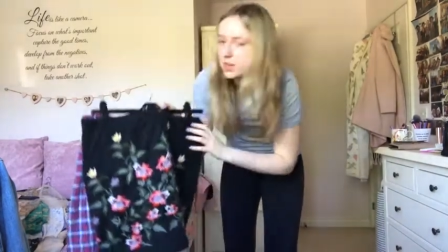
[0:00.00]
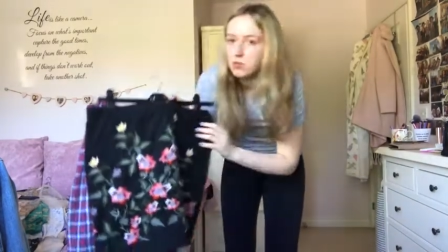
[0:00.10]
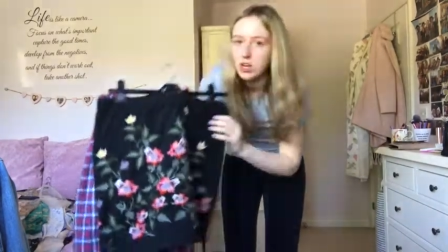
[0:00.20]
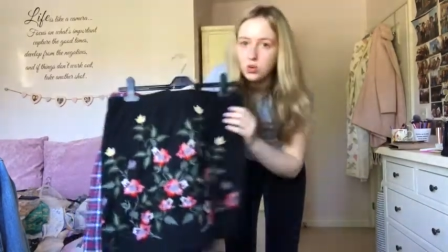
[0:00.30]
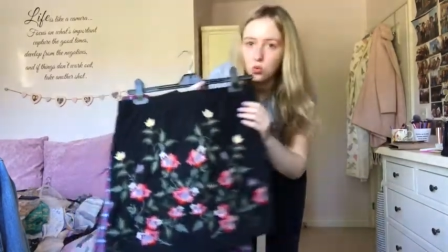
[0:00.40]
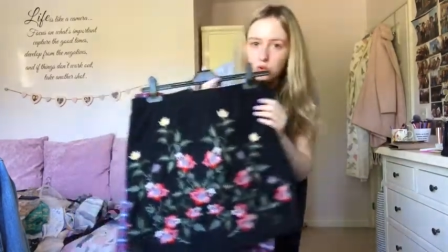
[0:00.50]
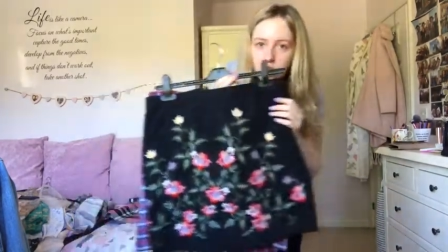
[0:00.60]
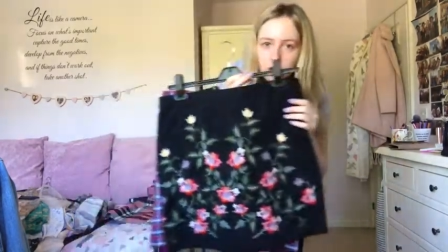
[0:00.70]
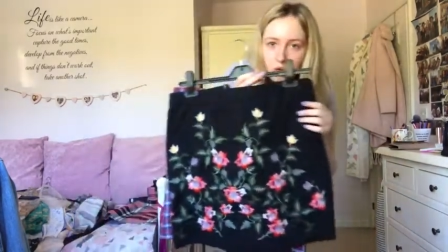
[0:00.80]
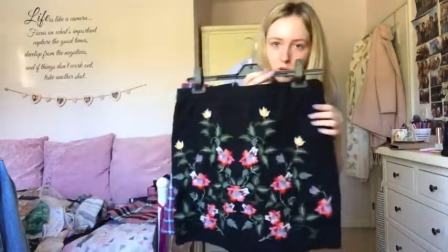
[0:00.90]
one is also
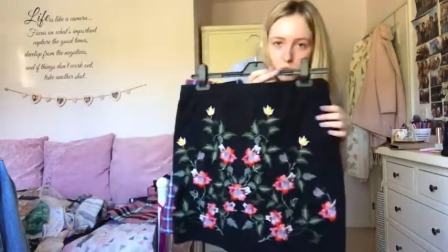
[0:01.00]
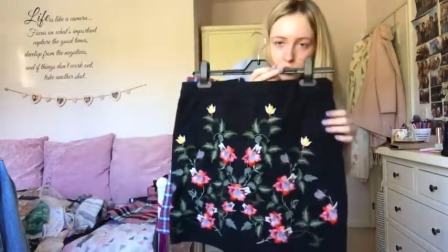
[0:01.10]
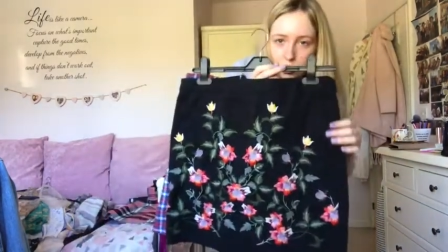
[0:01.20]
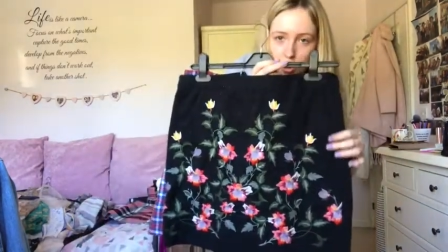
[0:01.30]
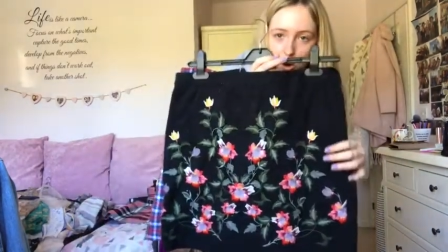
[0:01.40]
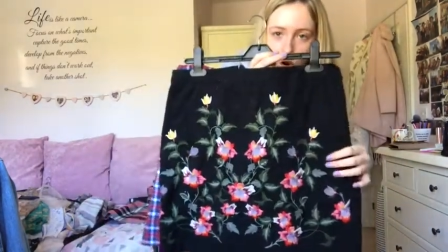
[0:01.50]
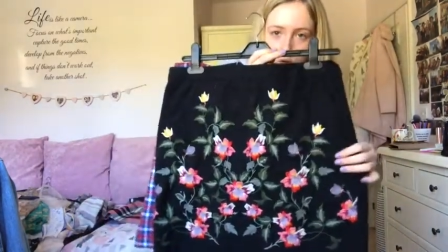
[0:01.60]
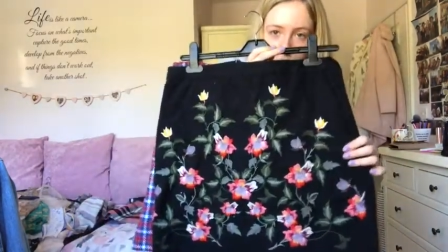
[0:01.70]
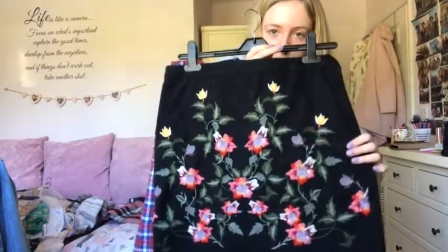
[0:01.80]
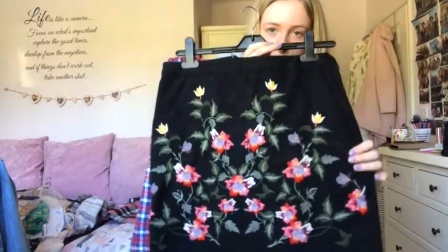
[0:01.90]
Topshop, so it's got a lot of
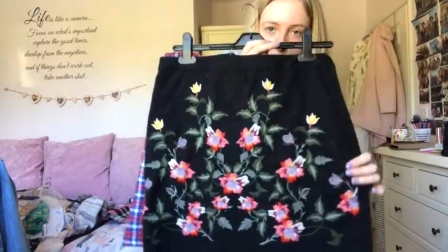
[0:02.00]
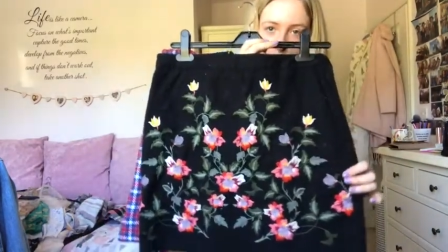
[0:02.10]
dog fur